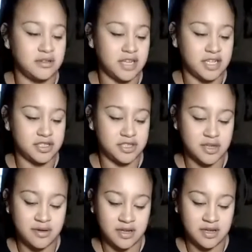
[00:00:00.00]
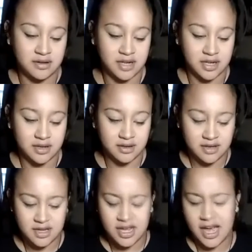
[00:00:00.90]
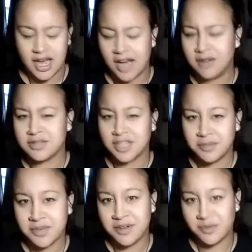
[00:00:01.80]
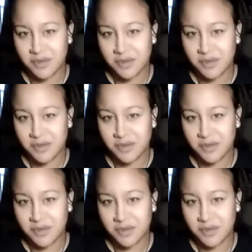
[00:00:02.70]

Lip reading: like, showing, like, how deep in